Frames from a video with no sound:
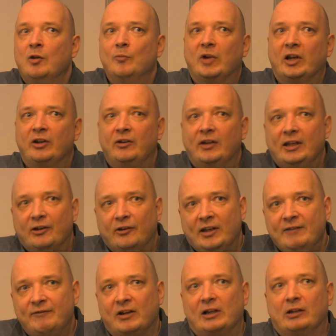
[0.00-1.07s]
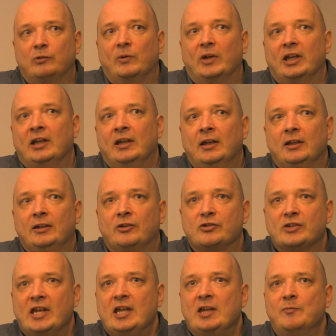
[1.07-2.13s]
but in a different way the
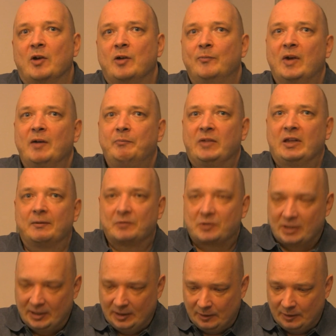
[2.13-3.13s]
same mappings